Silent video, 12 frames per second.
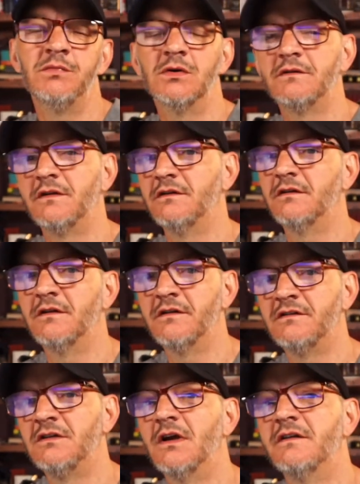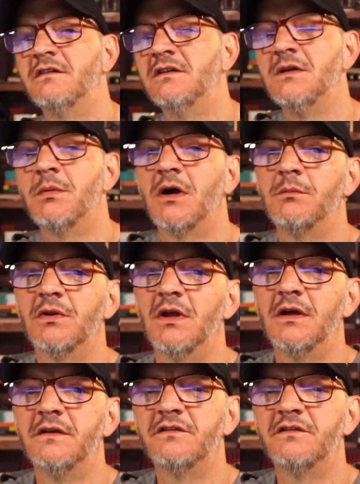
built into the C I C D pipeline,